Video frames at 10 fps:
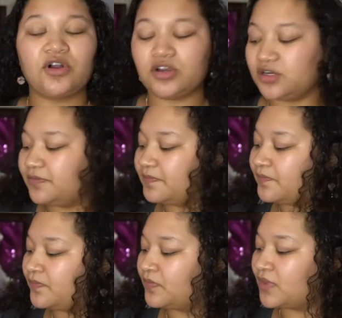hurt.
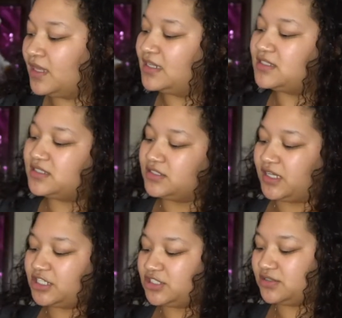And it's still
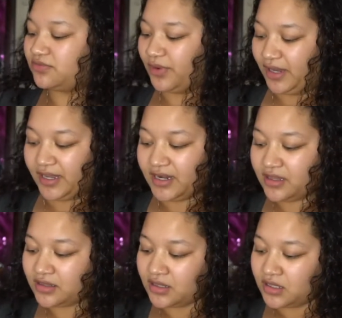actually
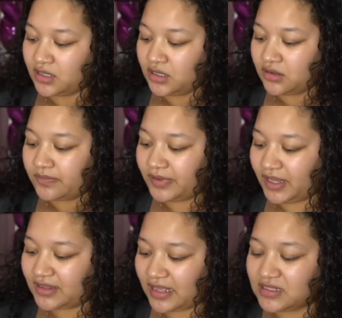red. But
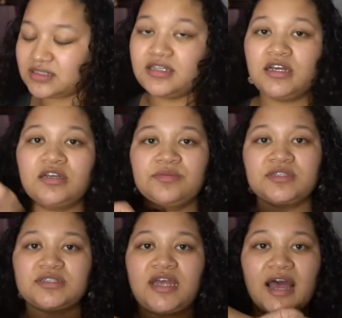yeah, that's the
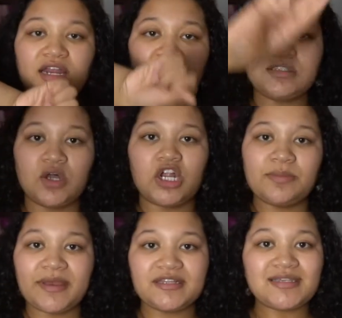status
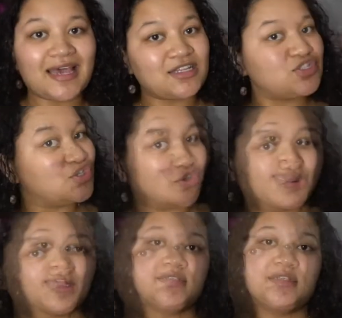on my tattoo.
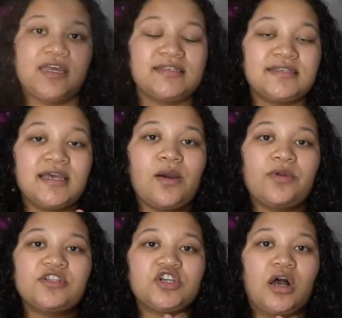Okay, so next thing I
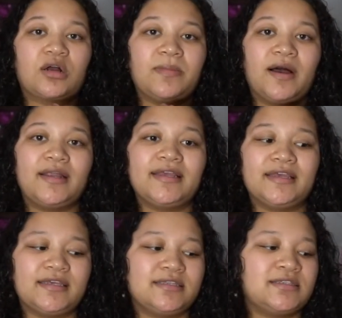want to talk about
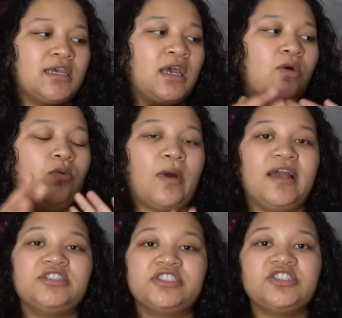is
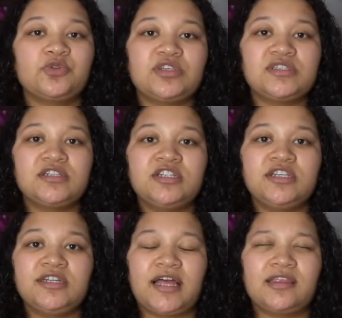I just
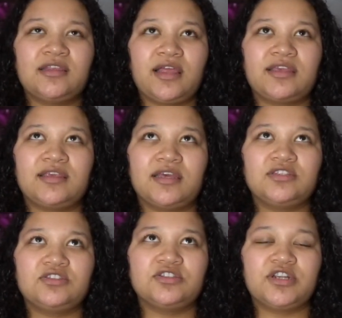recently, I think like
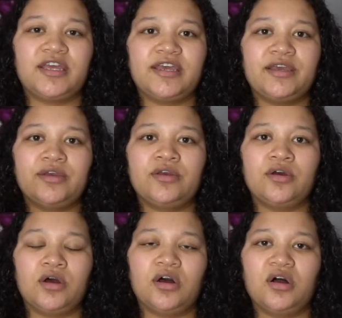yesterday,
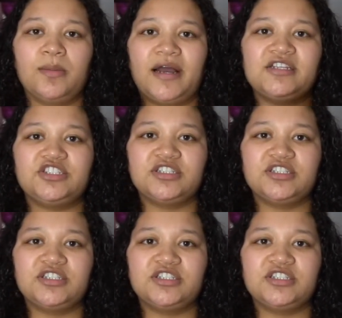a